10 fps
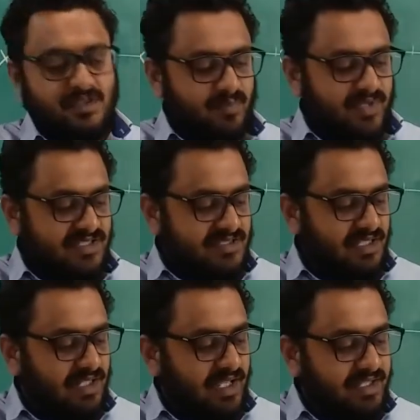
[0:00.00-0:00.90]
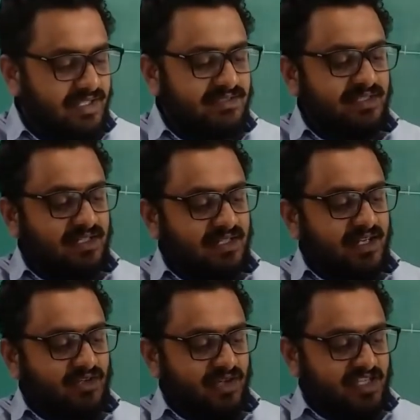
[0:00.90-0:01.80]
Means the line is
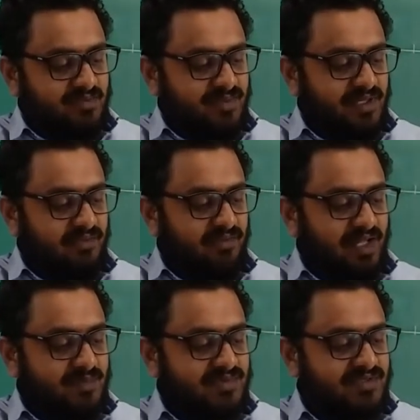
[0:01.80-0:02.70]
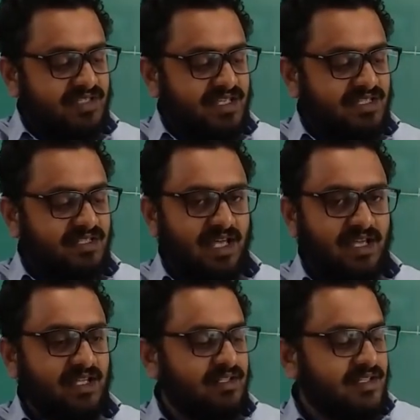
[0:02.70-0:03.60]
inclined to H P. When I am changing the
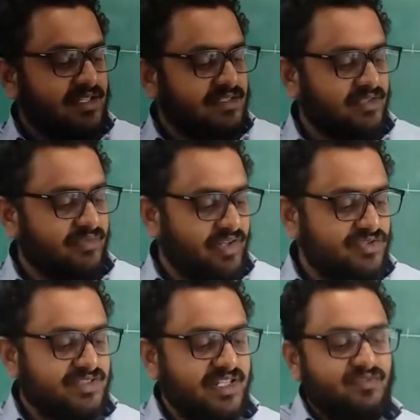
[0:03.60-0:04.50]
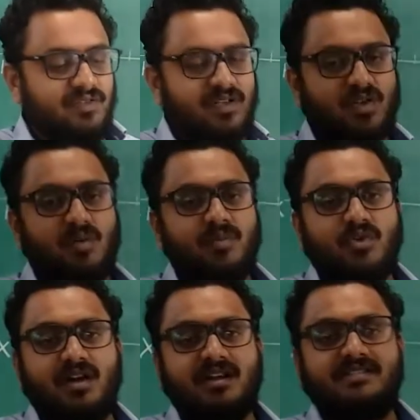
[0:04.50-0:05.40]
angle, see when you see it from the top, you
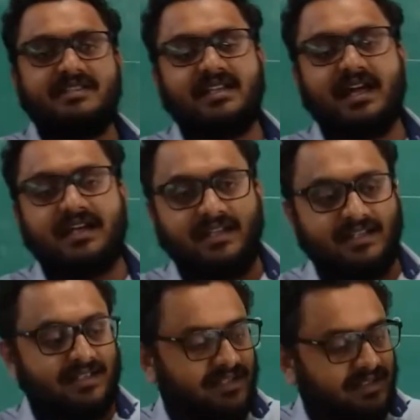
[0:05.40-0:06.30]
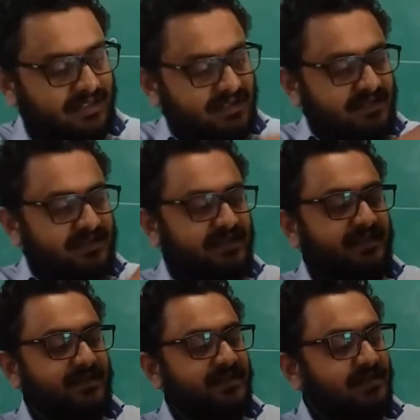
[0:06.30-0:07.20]
can't see the angle. See,
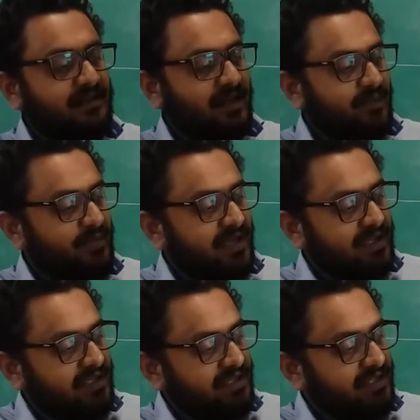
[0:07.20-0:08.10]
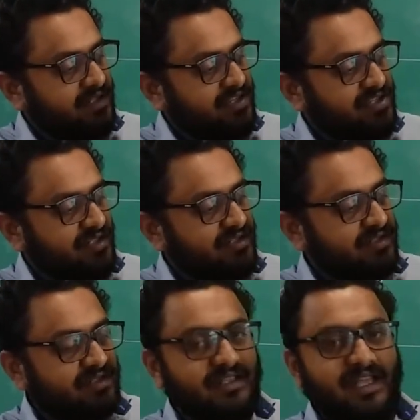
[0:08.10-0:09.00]
I am making
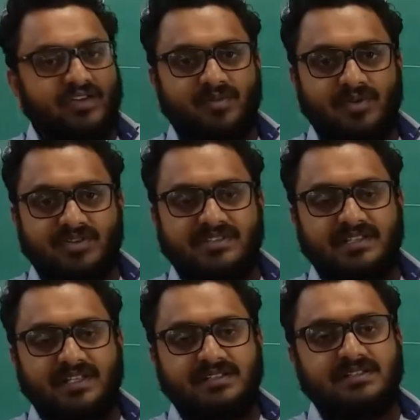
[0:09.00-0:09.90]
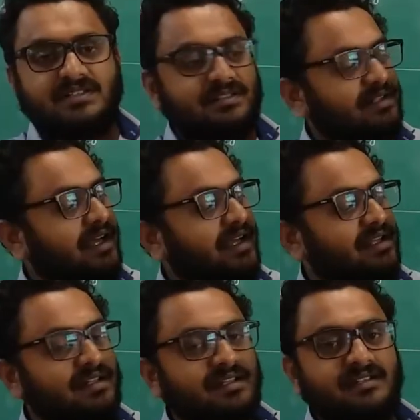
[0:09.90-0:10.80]
inclination. Can you able to see the
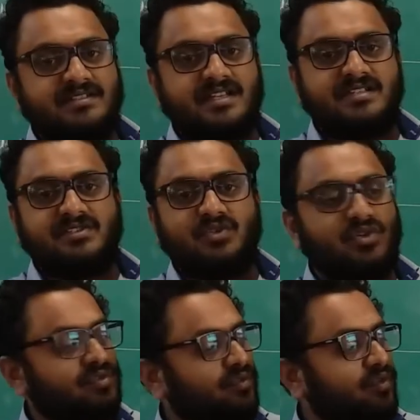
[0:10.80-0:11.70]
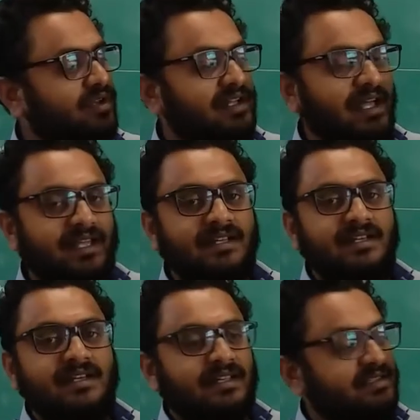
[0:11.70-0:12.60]
angle change? No, no, only
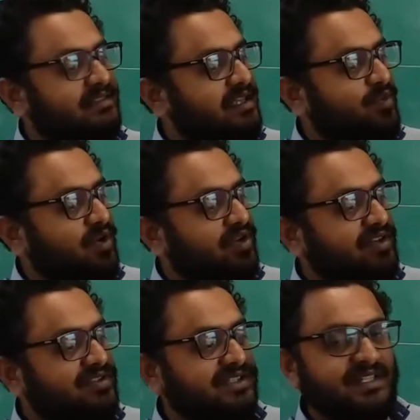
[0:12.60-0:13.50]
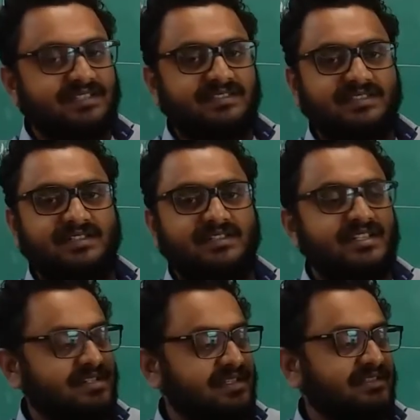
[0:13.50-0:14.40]
line is keep on reducing its uh,
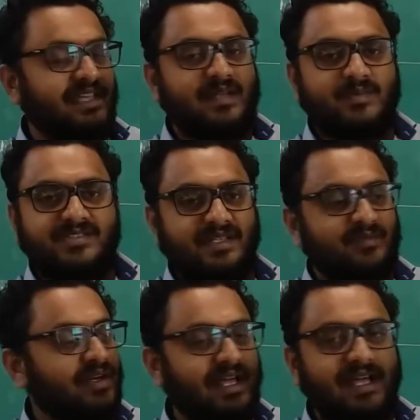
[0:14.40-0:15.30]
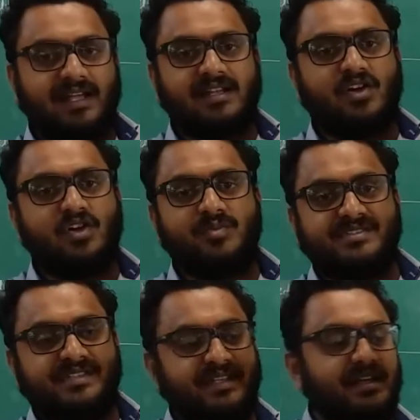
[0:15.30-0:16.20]
distance can be seen, but angle can't be
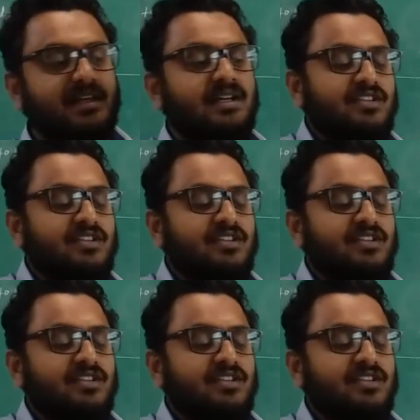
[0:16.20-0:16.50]
seen.